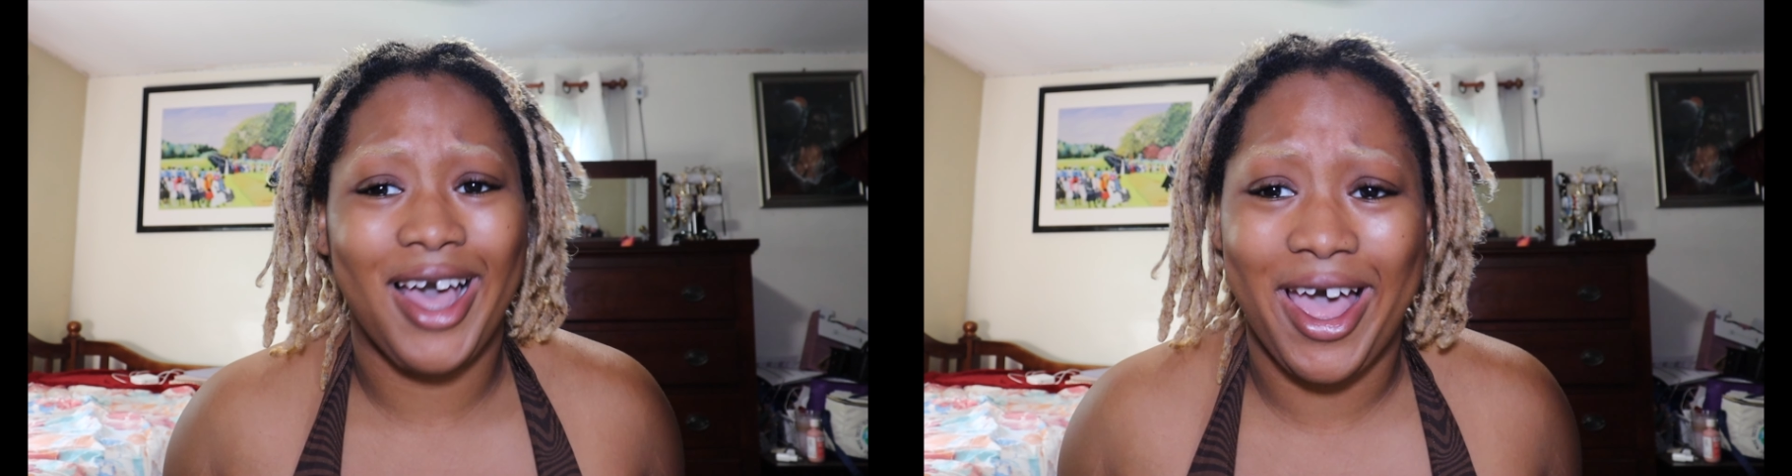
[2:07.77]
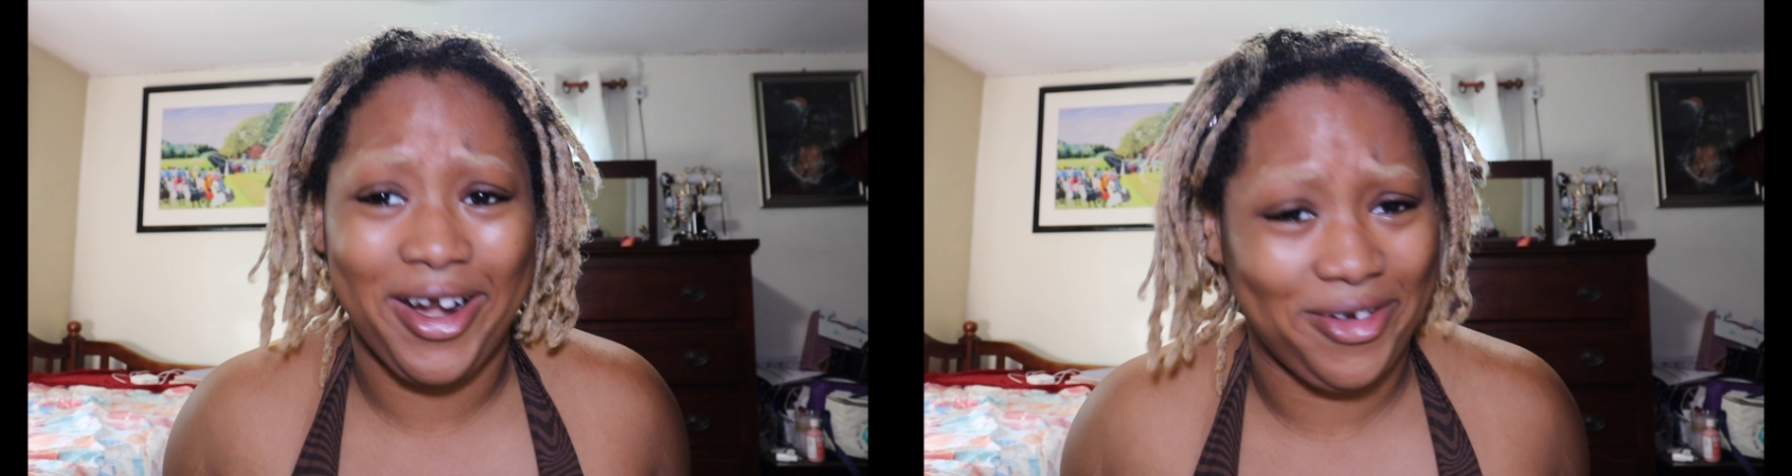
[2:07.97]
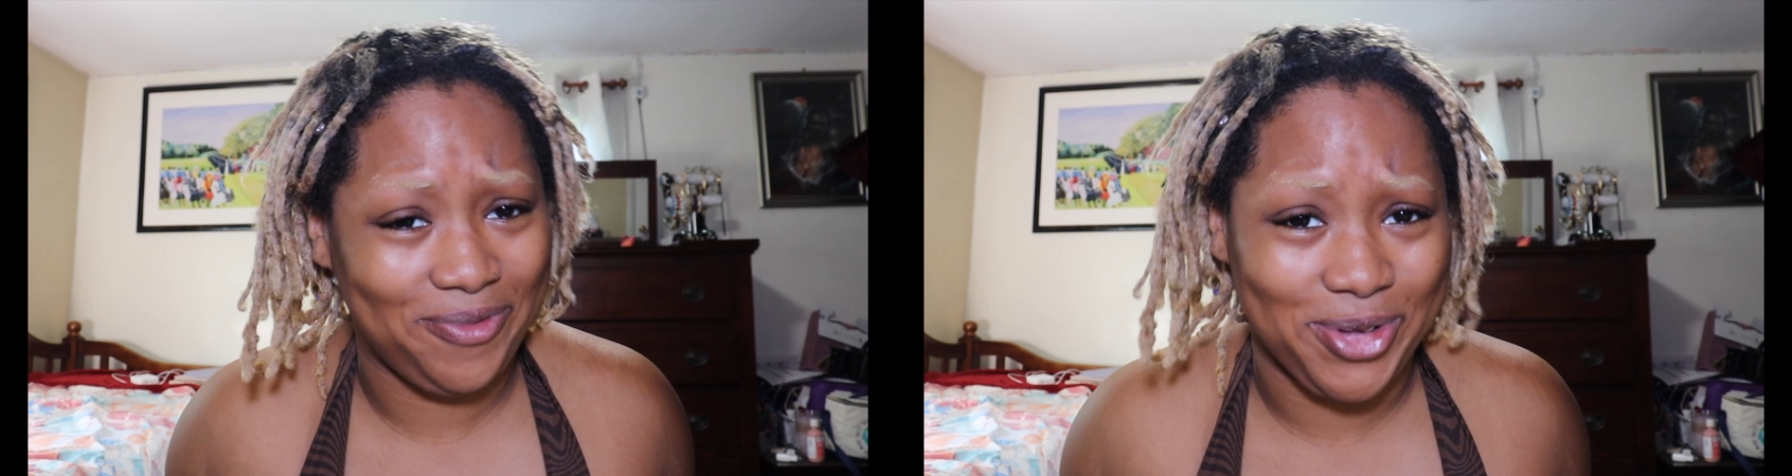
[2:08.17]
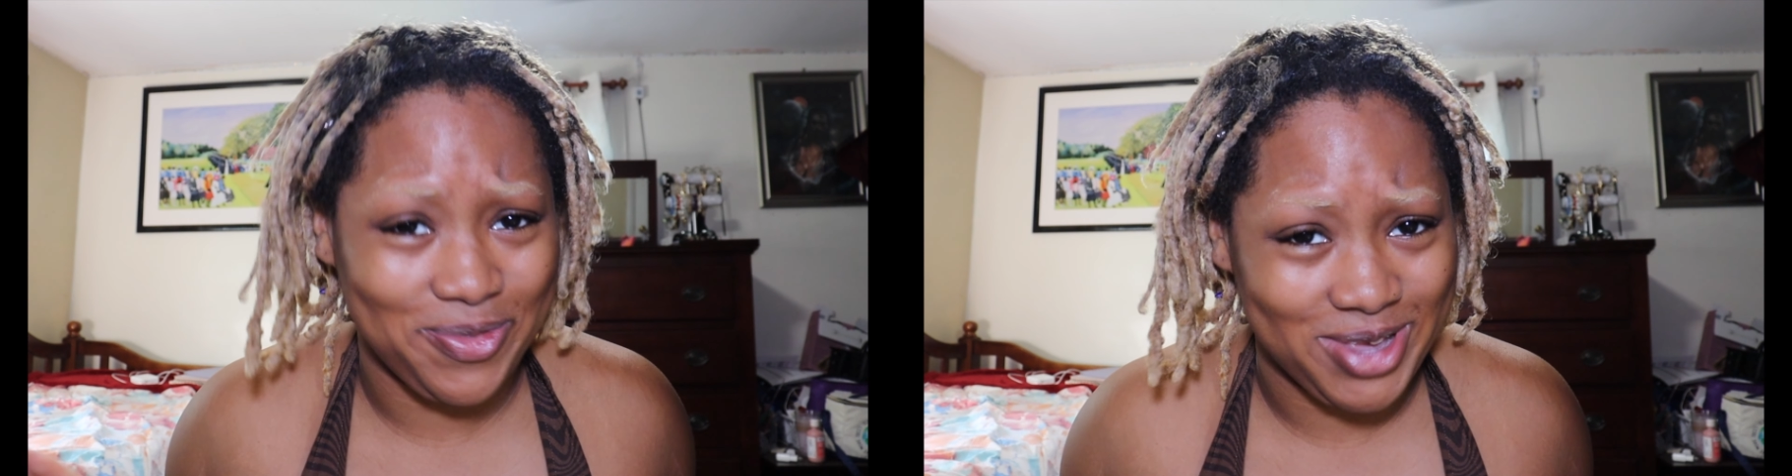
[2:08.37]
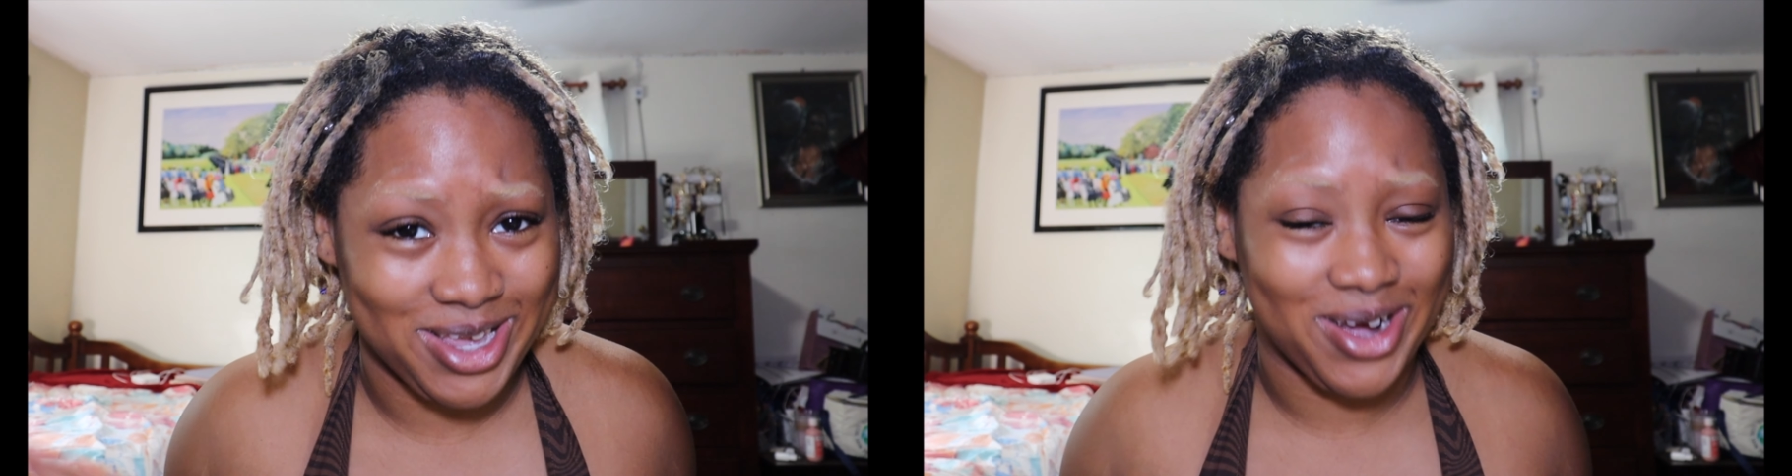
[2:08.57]
don't know, full
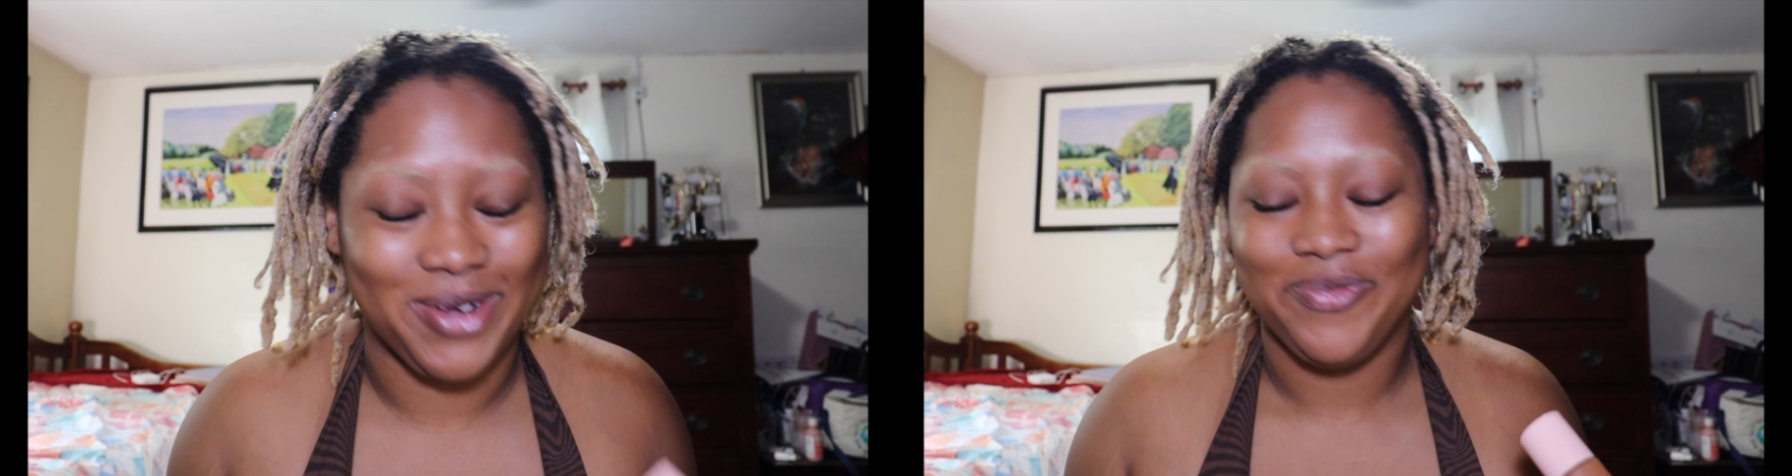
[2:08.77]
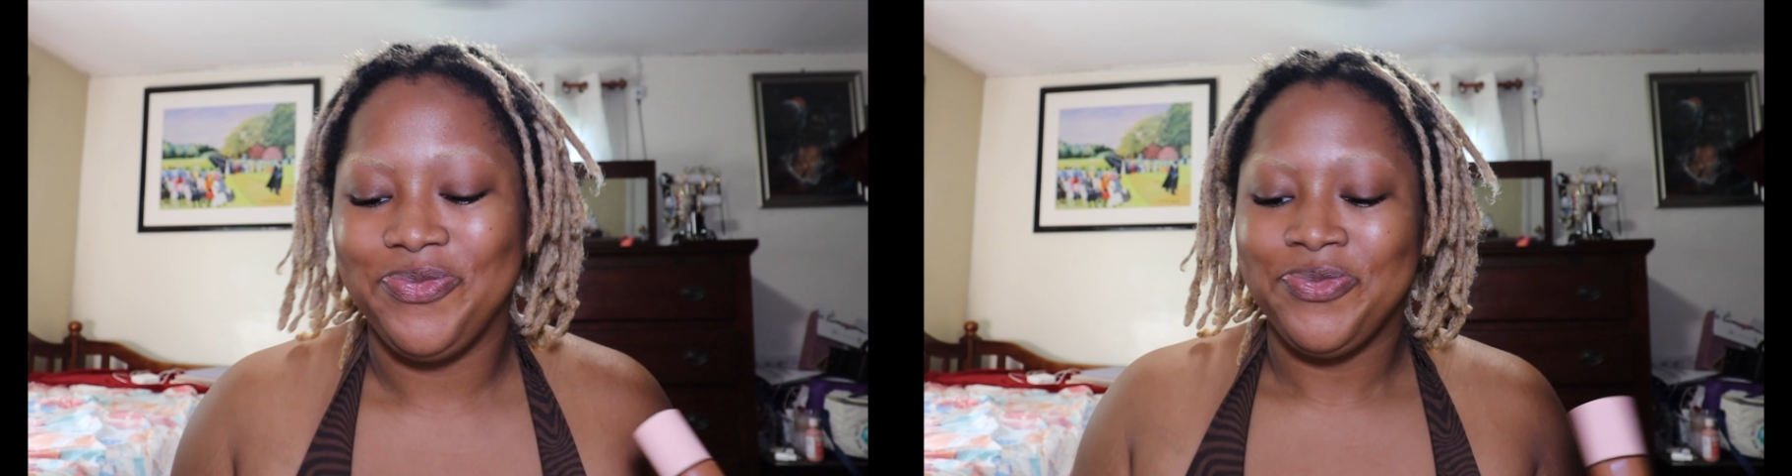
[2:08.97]
beat, y'all.